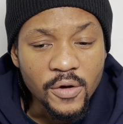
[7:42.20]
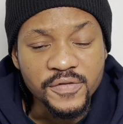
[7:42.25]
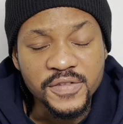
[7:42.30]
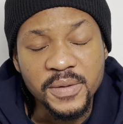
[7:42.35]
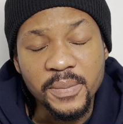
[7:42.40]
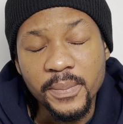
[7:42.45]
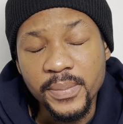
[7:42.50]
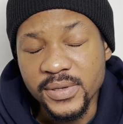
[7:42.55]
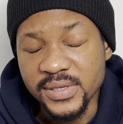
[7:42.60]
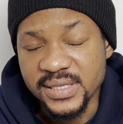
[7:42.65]

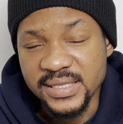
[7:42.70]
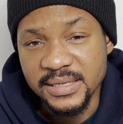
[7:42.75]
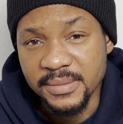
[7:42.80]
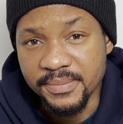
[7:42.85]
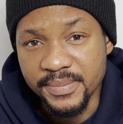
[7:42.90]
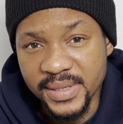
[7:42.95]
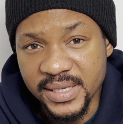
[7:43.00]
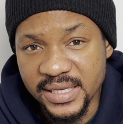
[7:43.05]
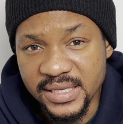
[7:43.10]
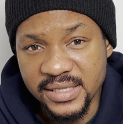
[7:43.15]
of the
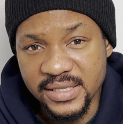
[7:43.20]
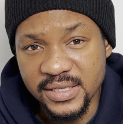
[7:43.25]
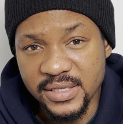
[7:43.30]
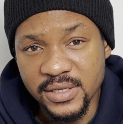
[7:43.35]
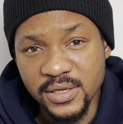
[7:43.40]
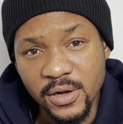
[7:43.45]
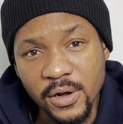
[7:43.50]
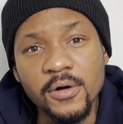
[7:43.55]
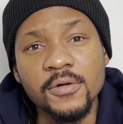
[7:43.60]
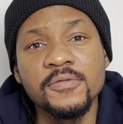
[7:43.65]

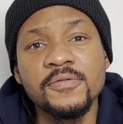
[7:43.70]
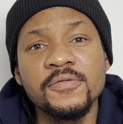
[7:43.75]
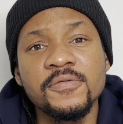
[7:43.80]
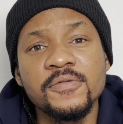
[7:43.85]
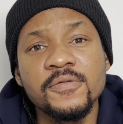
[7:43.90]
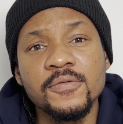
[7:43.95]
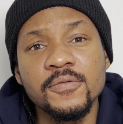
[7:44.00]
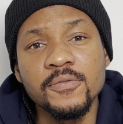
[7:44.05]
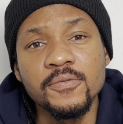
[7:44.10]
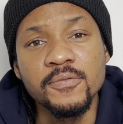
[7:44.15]
possibility
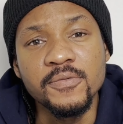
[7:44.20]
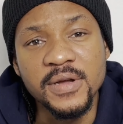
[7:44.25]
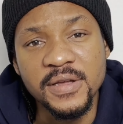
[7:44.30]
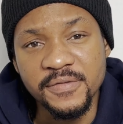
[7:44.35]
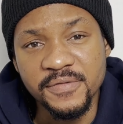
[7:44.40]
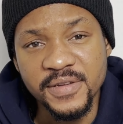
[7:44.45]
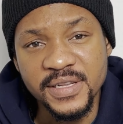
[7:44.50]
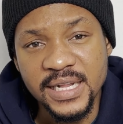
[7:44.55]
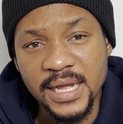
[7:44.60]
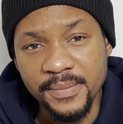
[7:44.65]
of
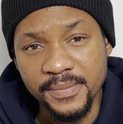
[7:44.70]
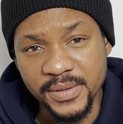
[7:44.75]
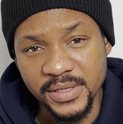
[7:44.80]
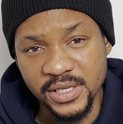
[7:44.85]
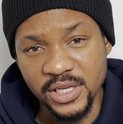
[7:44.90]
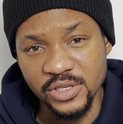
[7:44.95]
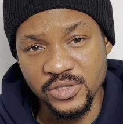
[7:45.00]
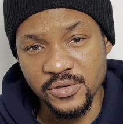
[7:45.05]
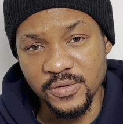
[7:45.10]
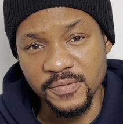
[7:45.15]
waiving
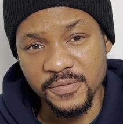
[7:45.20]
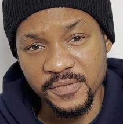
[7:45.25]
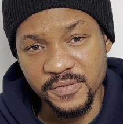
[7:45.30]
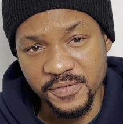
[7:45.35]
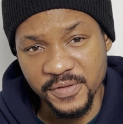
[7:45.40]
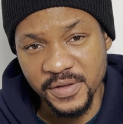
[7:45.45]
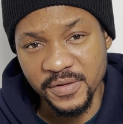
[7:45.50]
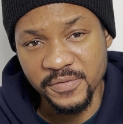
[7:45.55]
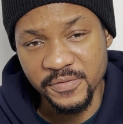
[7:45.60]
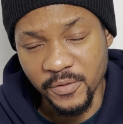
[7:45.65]
application
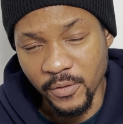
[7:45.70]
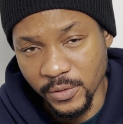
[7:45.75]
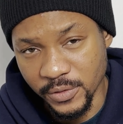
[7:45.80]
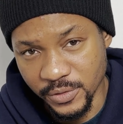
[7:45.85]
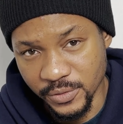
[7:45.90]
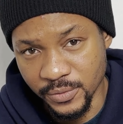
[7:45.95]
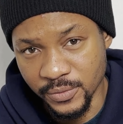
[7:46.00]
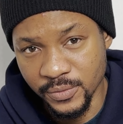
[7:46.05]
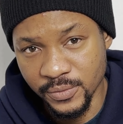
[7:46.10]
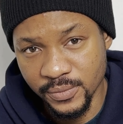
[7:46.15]
fee for
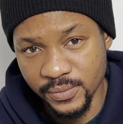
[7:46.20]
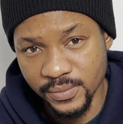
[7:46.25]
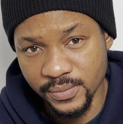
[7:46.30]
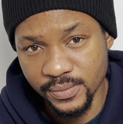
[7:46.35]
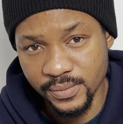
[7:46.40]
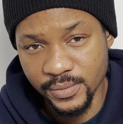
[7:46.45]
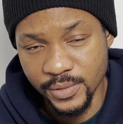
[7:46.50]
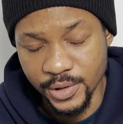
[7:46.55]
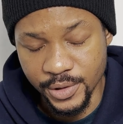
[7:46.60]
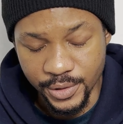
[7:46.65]
you.
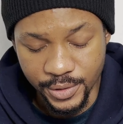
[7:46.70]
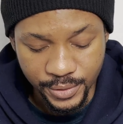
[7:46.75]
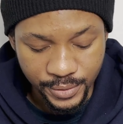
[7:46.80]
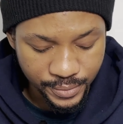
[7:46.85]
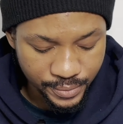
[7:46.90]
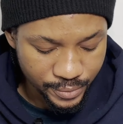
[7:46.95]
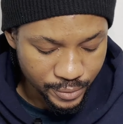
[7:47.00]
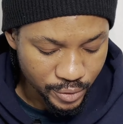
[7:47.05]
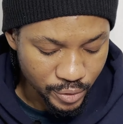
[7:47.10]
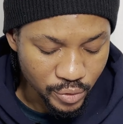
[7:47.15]

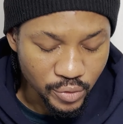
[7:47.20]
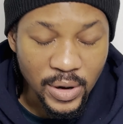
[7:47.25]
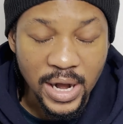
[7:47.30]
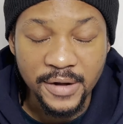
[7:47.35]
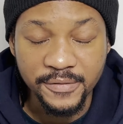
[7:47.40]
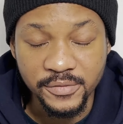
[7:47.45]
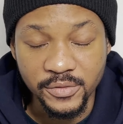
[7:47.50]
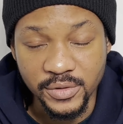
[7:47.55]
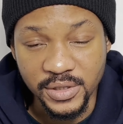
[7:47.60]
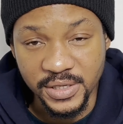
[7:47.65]
You
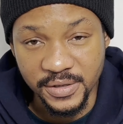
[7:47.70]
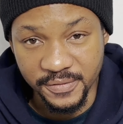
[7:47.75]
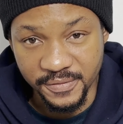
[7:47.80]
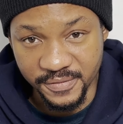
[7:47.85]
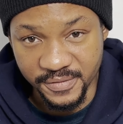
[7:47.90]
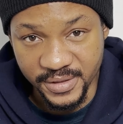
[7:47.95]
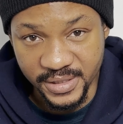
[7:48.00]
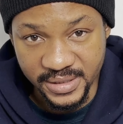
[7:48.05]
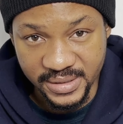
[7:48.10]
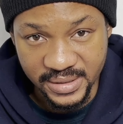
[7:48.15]
have to
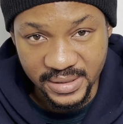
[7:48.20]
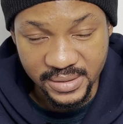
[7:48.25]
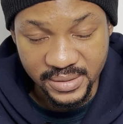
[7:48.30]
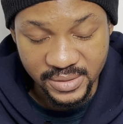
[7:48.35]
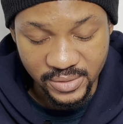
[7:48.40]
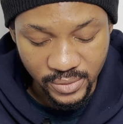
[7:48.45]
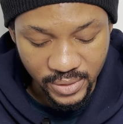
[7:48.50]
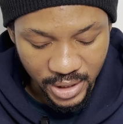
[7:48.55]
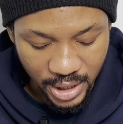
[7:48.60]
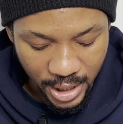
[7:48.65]
give
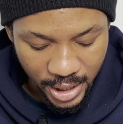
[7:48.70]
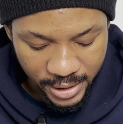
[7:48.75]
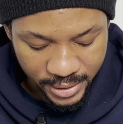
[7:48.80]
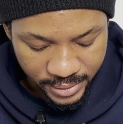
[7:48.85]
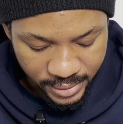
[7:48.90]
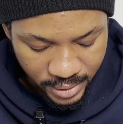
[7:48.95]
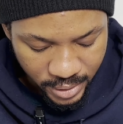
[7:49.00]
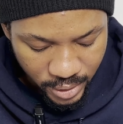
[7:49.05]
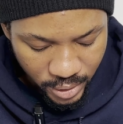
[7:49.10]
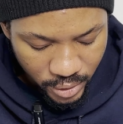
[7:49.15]
reasons,
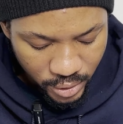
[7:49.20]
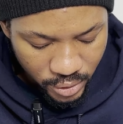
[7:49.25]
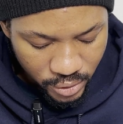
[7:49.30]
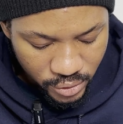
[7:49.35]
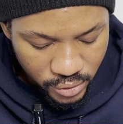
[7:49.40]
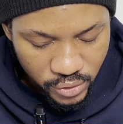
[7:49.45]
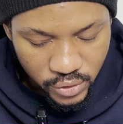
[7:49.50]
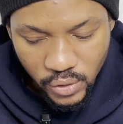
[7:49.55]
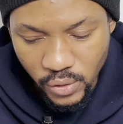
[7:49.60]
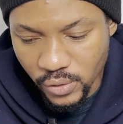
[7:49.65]
okay?
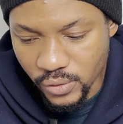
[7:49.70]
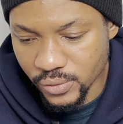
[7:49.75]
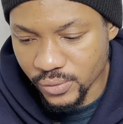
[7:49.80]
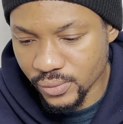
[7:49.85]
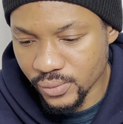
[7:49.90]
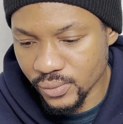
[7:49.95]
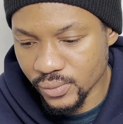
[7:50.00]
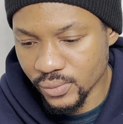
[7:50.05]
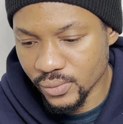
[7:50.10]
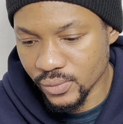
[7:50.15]

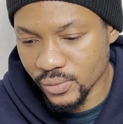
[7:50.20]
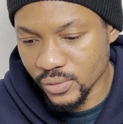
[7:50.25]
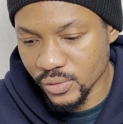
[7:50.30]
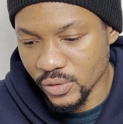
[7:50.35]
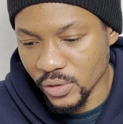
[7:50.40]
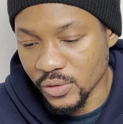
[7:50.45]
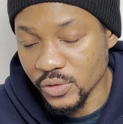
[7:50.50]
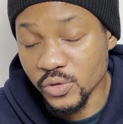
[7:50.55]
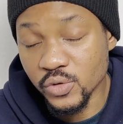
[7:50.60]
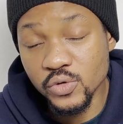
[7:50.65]
So
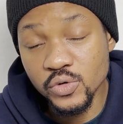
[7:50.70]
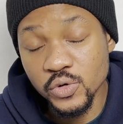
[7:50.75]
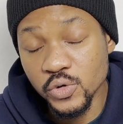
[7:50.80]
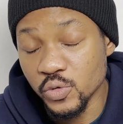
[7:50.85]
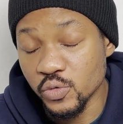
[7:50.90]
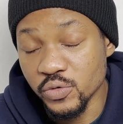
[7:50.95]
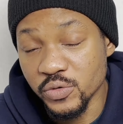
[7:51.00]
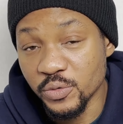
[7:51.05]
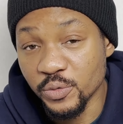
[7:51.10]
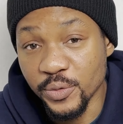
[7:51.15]
some
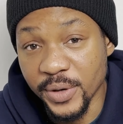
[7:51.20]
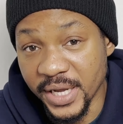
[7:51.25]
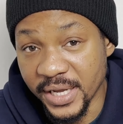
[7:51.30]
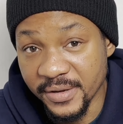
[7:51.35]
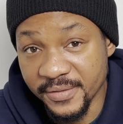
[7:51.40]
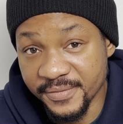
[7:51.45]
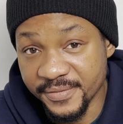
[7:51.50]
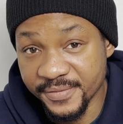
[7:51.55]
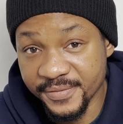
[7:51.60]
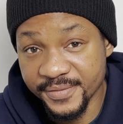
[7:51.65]
schools would
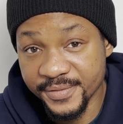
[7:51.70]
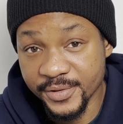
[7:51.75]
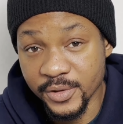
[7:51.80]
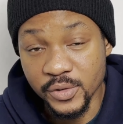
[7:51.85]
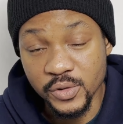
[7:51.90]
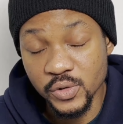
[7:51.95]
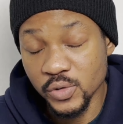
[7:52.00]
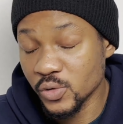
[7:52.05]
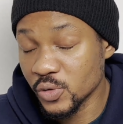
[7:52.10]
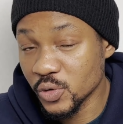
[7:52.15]
waive,
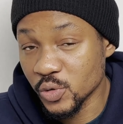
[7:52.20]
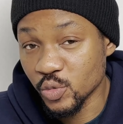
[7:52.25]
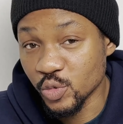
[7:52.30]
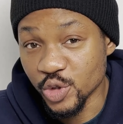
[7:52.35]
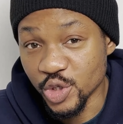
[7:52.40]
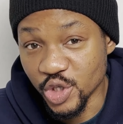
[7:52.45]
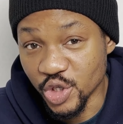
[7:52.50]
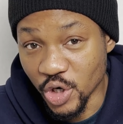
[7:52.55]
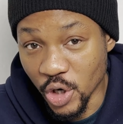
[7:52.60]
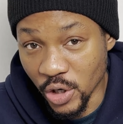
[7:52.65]
some schools
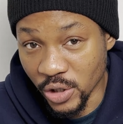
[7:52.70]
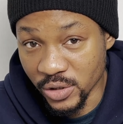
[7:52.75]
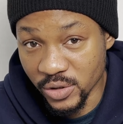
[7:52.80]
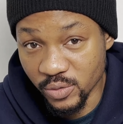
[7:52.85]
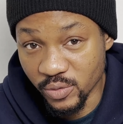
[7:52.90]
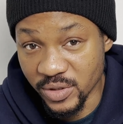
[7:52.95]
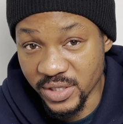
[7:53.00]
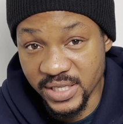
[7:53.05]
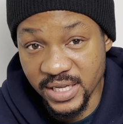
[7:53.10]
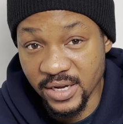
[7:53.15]
would
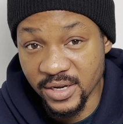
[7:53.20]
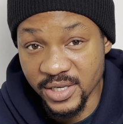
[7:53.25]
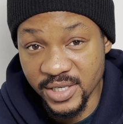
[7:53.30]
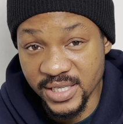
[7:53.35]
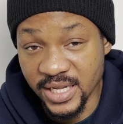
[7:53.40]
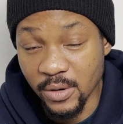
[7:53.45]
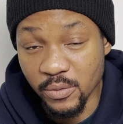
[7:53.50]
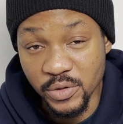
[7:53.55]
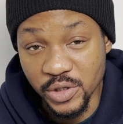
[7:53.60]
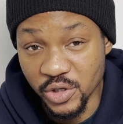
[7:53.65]
not. We tell
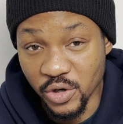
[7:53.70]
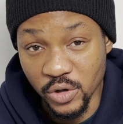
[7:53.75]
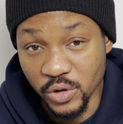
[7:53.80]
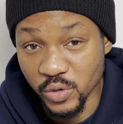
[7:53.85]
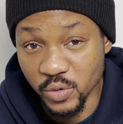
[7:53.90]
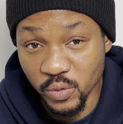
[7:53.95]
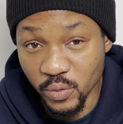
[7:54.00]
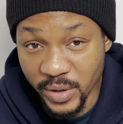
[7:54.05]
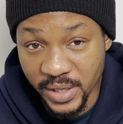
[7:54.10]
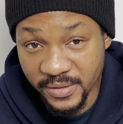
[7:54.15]
you that we
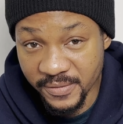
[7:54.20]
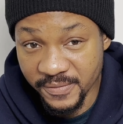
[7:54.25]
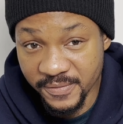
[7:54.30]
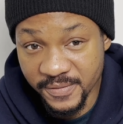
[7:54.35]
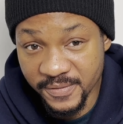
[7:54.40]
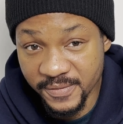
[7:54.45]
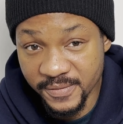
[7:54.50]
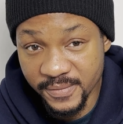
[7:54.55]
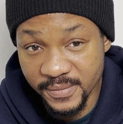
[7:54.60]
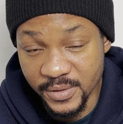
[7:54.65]
don't
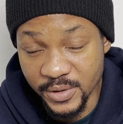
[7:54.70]
waive,